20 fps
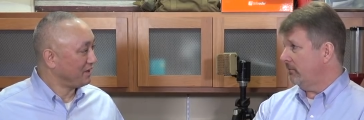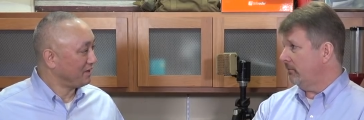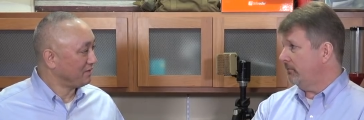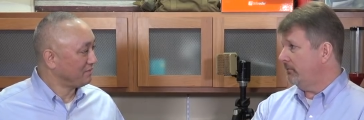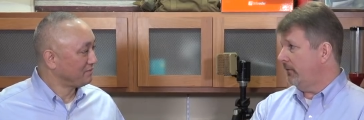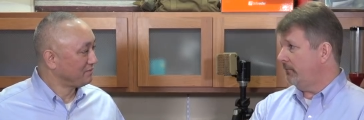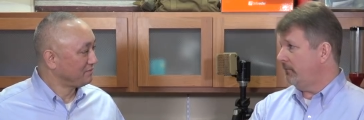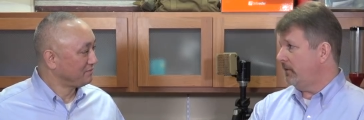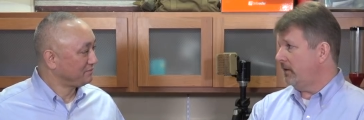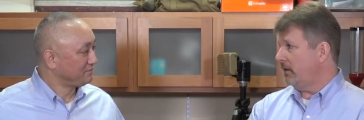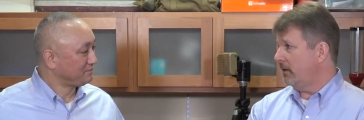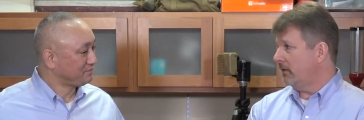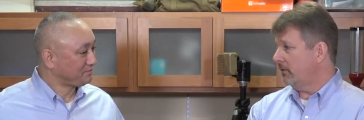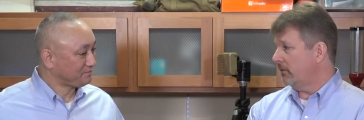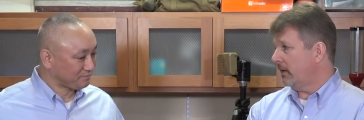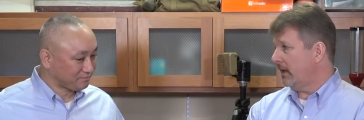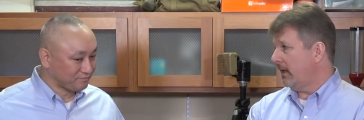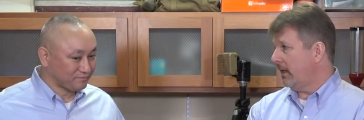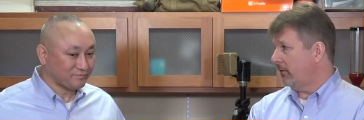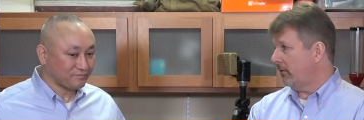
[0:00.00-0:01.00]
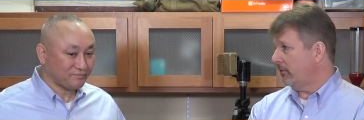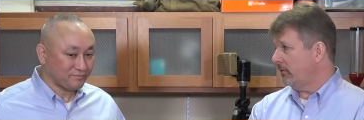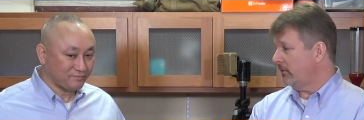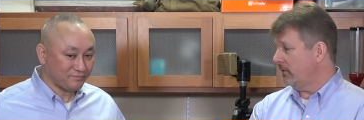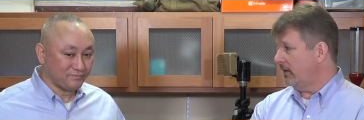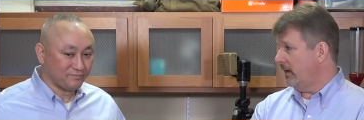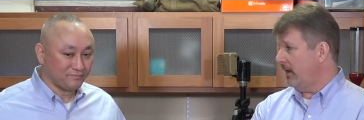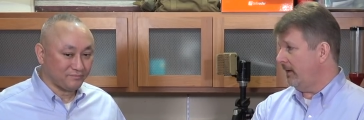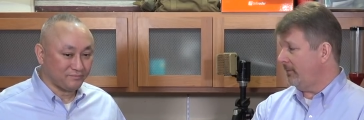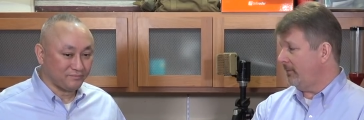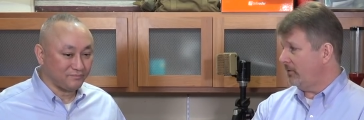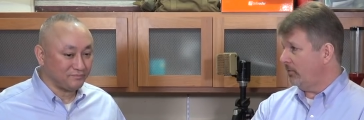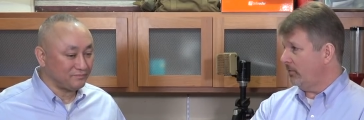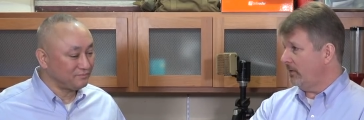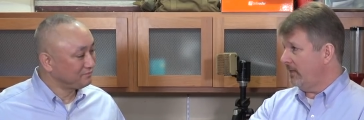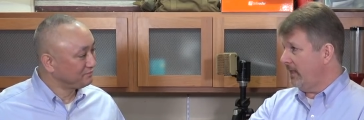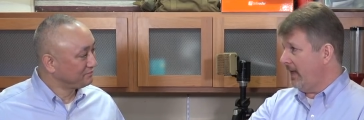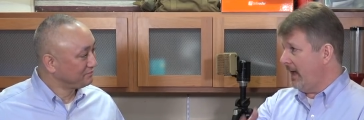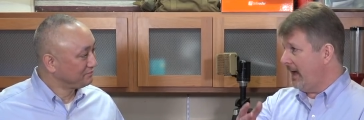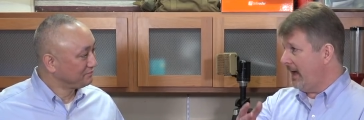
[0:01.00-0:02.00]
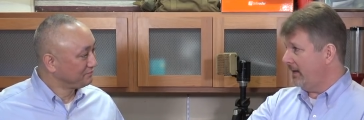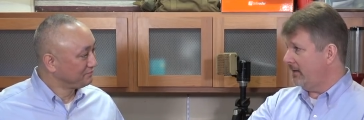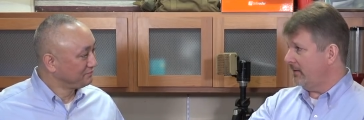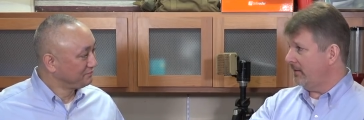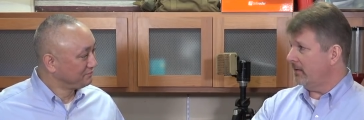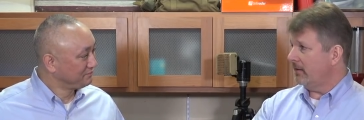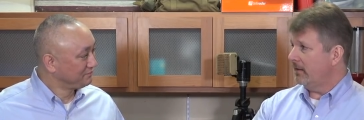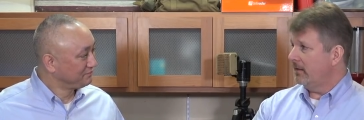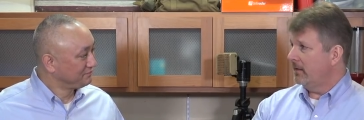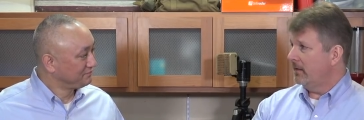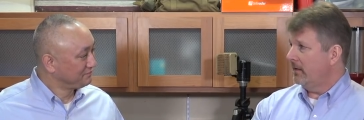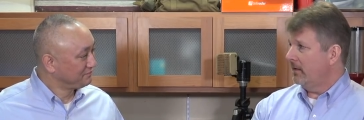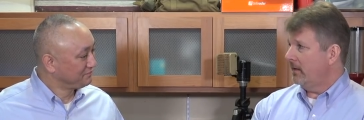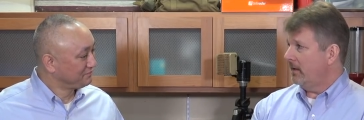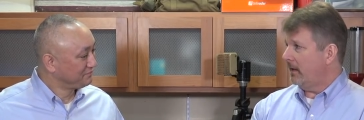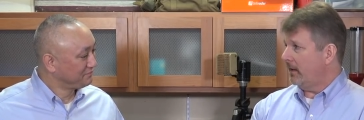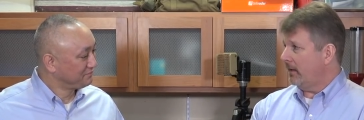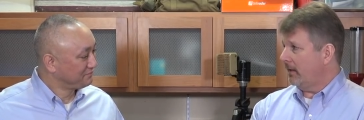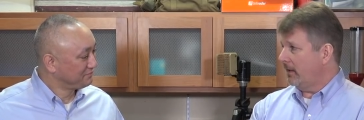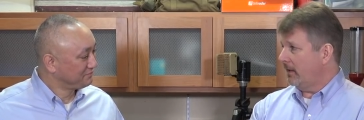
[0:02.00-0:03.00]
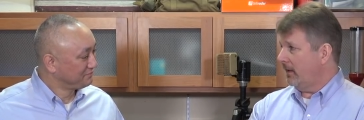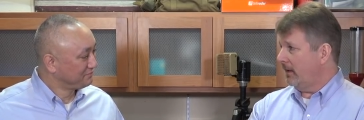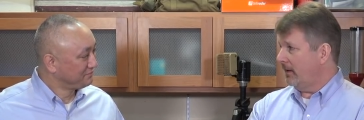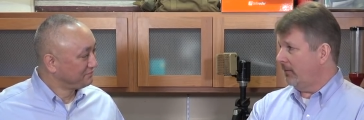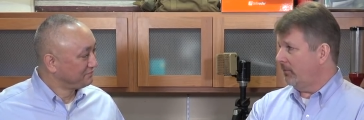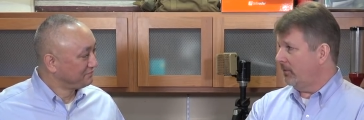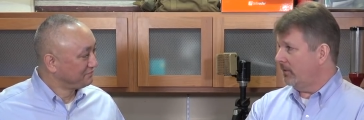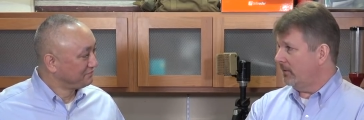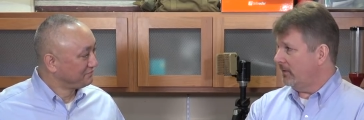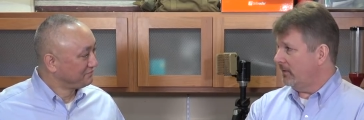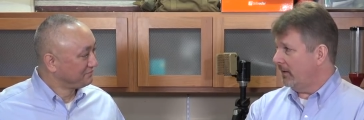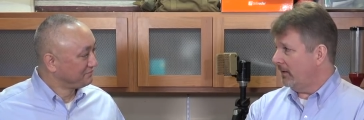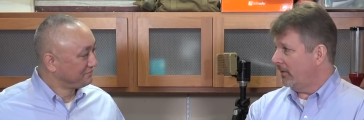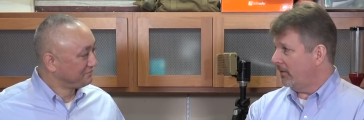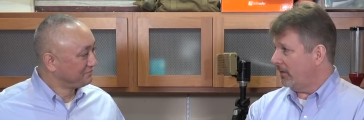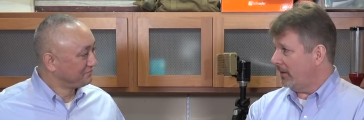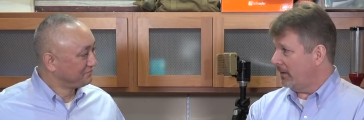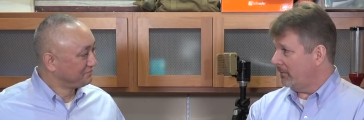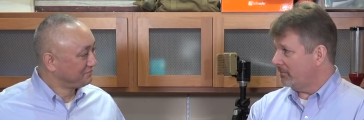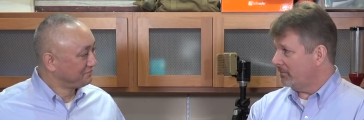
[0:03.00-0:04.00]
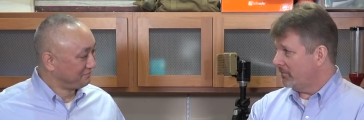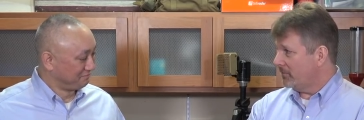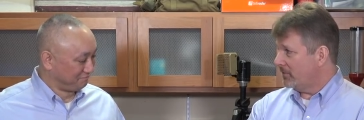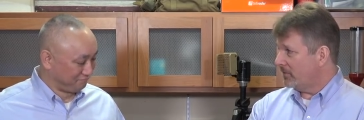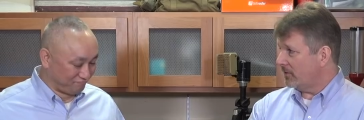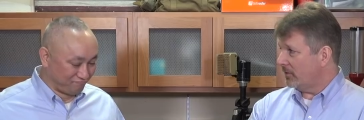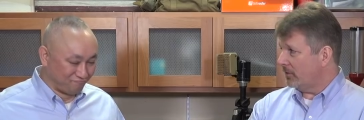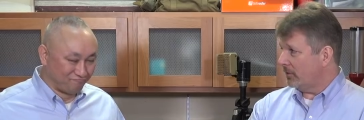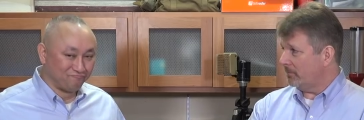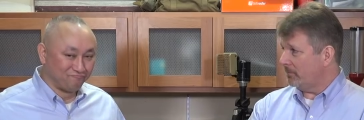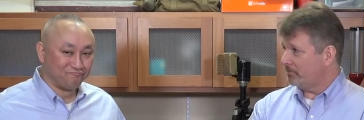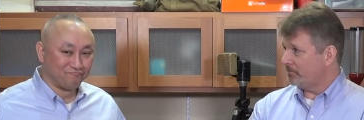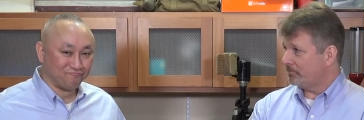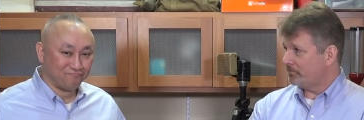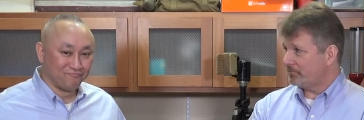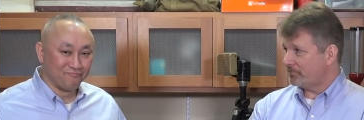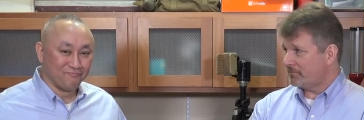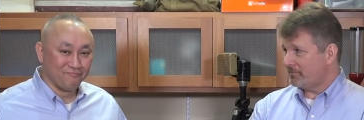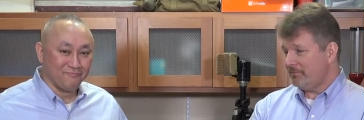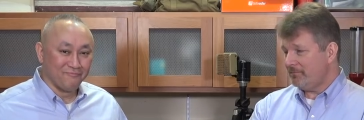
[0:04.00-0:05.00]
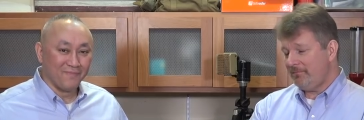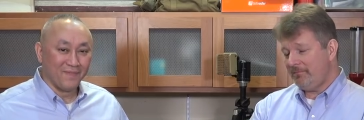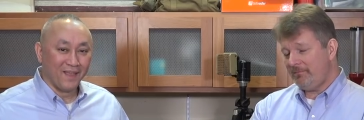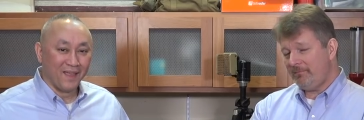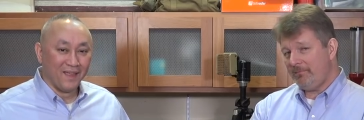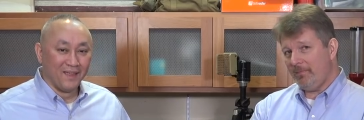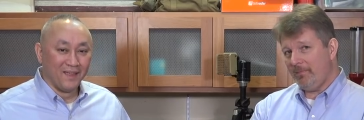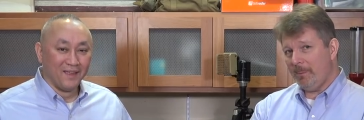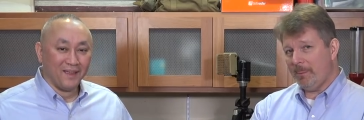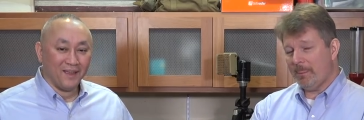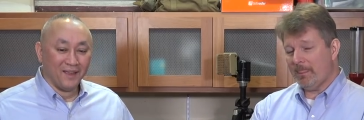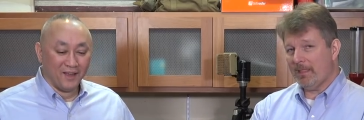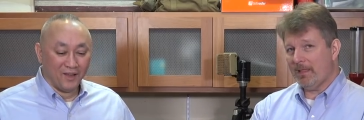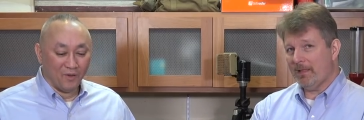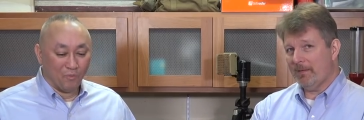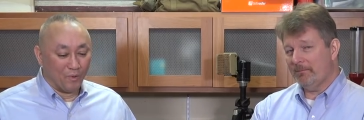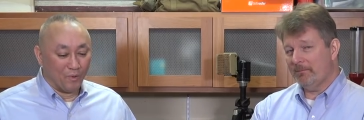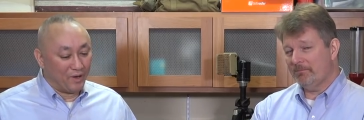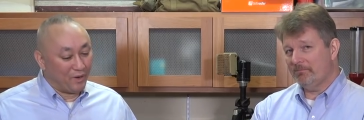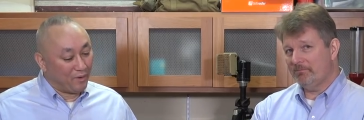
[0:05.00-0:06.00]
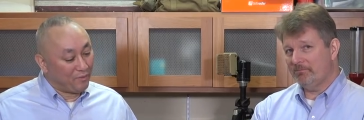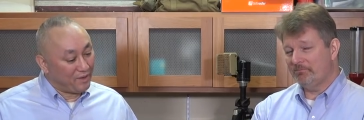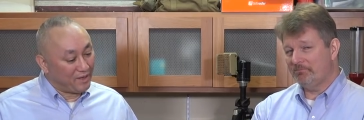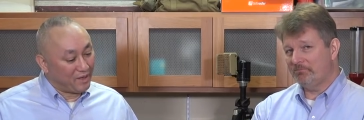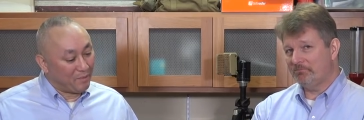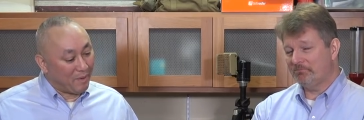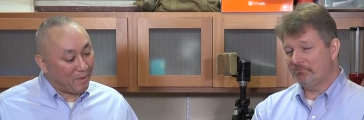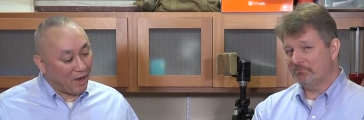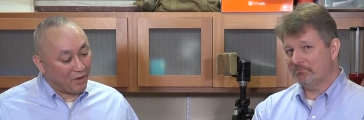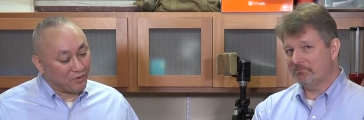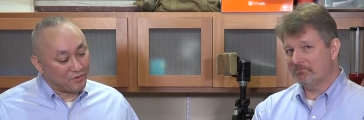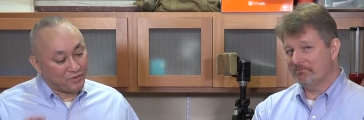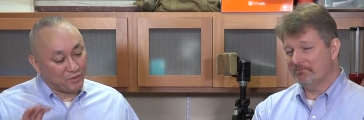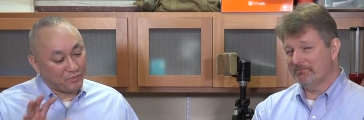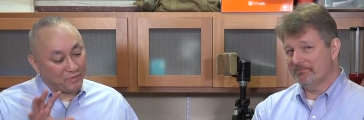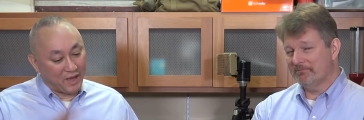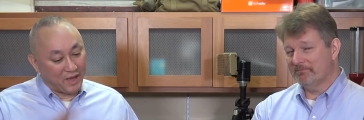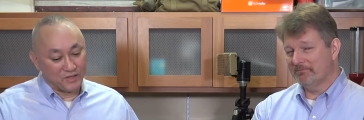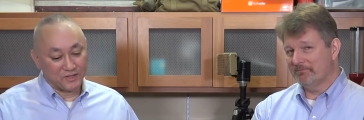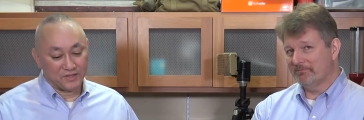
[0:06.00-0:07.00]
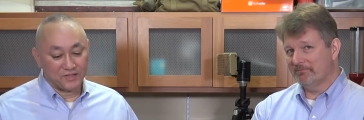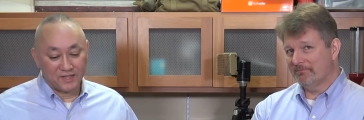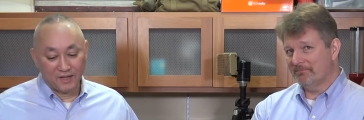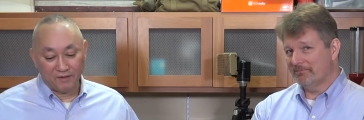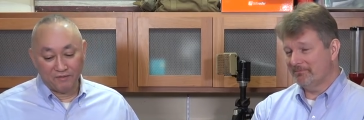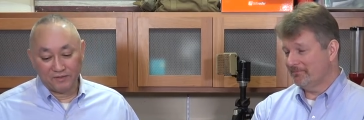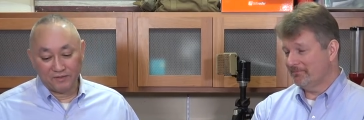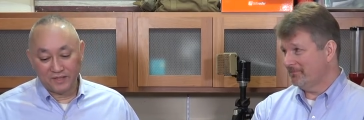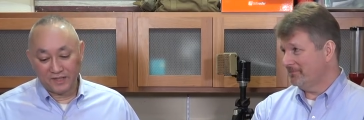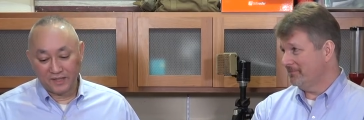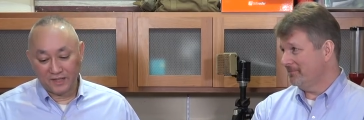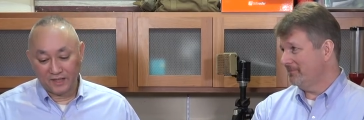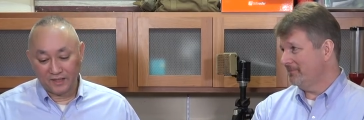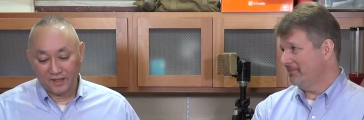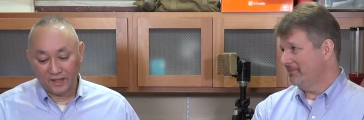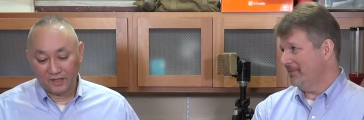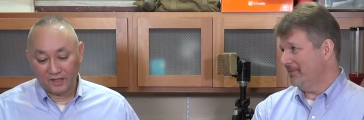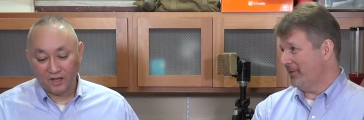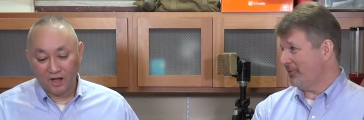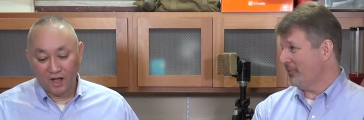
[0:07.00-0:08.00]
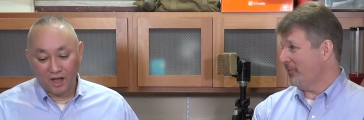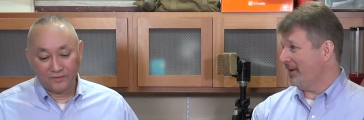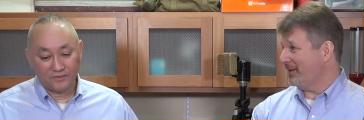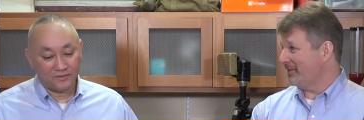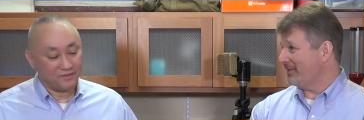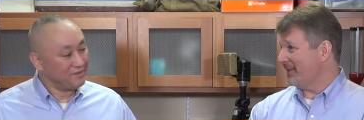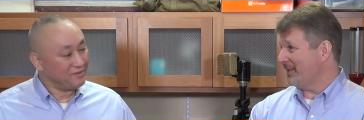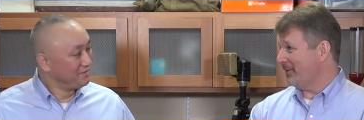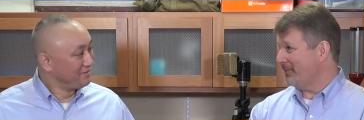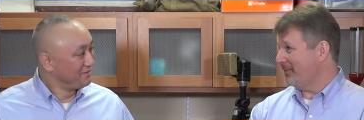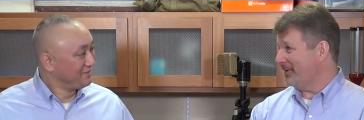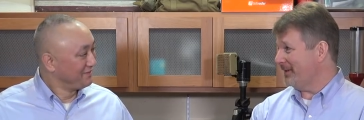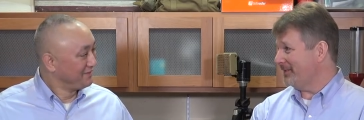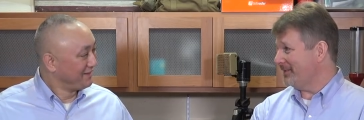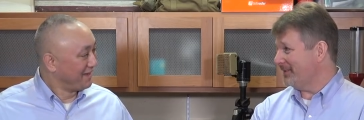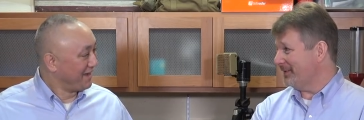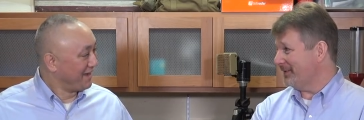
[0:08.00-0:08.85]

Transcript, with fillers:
Speaker 1: yeah. fifteen hundred calories a day between that and and getting rid of dairy. So.
Speaker 2: One other thing about 2017 and, and that's quite a segue.